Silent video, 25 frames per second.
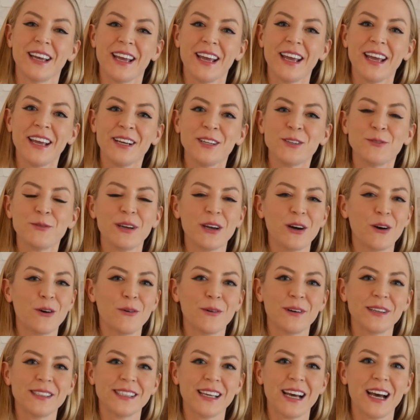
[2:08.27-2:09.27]
And we
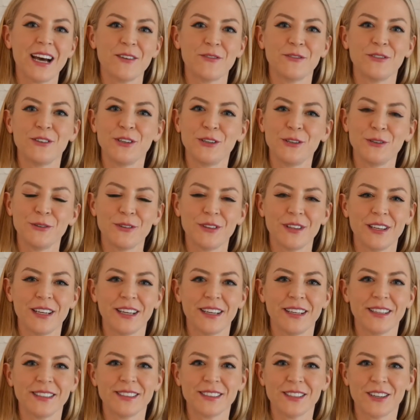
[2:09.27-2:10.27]
always have new
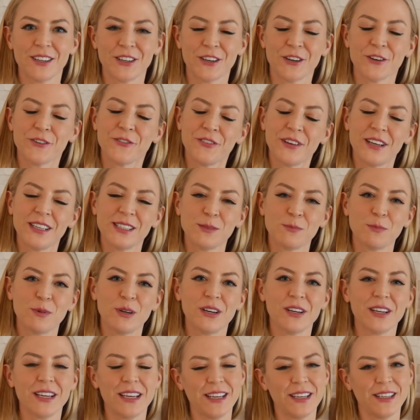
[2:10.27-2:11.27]
things on our
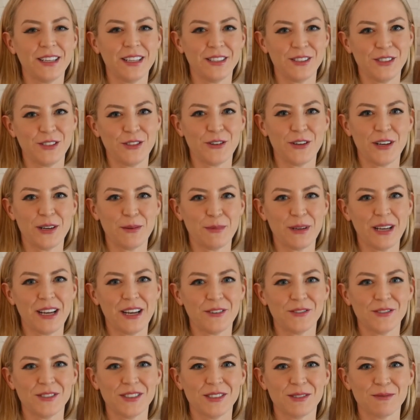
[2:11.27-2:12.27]
Facebook and Instagram
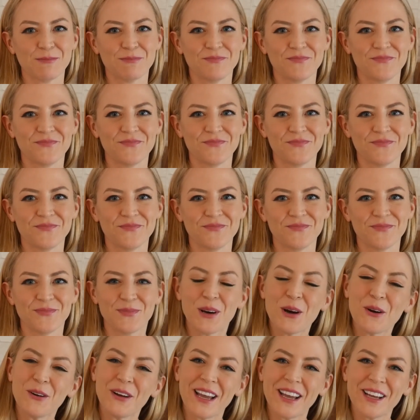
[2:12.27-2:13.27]
accounts.
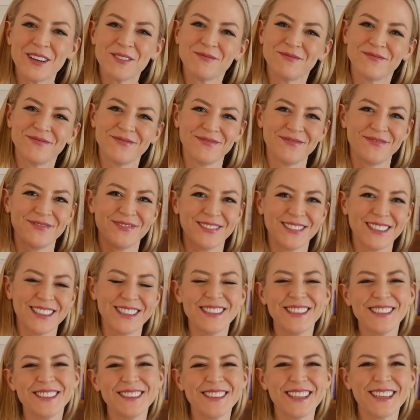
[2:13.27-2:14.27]
Okay,
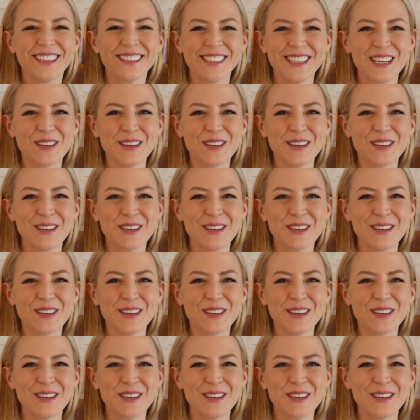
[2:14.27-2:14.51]
until next